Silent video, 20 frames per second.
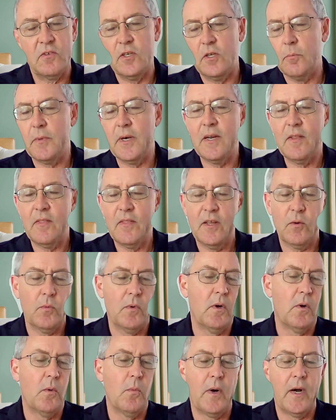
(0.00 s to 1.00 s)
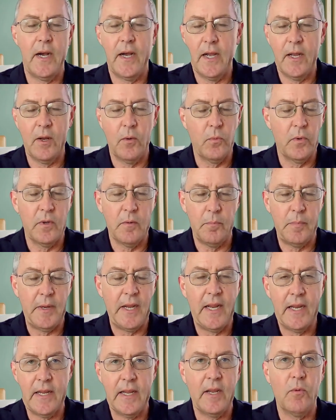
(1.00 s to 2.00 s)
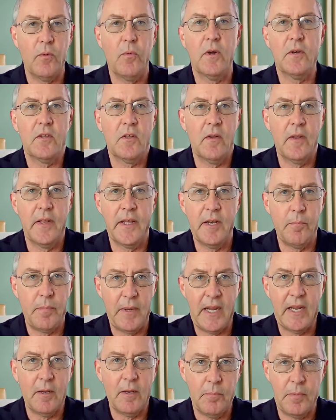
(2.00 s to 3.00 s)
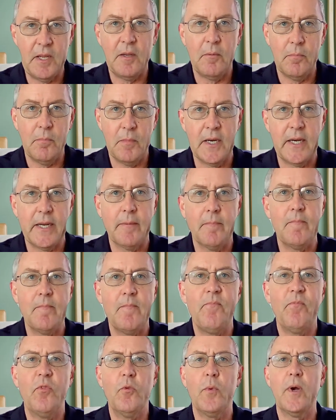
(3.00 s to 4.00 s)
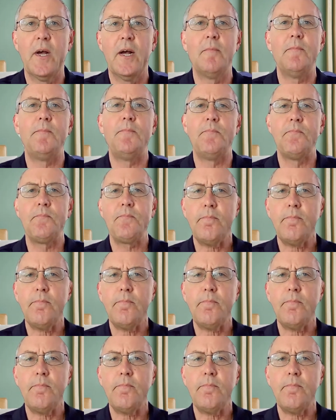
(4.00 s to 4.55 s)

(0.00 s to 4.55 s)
And you might think, well, why would Bank A want to lend Bank B money? Well,